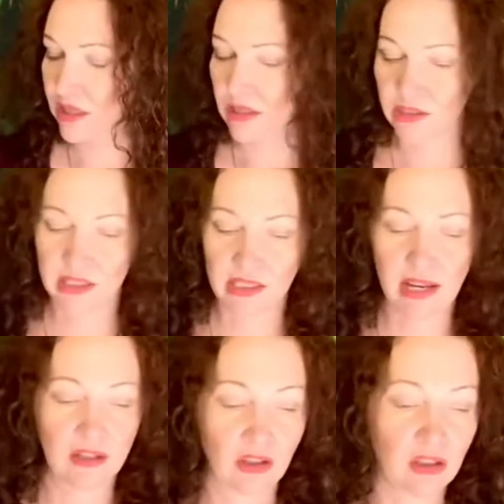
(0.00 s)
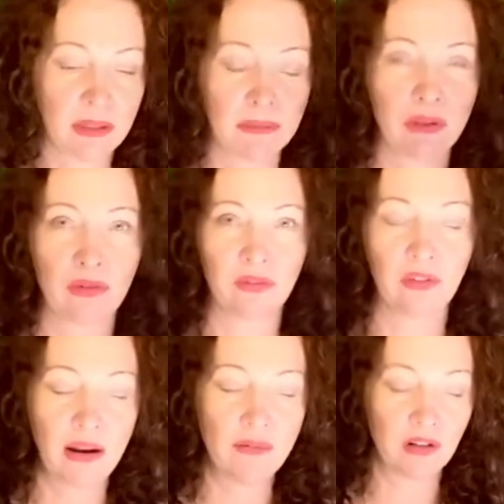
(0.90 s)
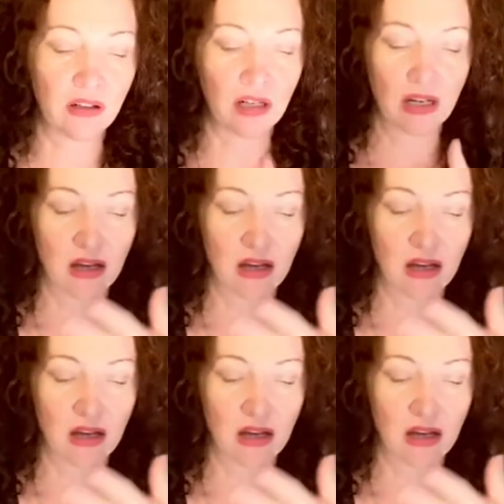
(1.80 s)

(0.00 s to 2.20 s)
to stay in hermit mode forever.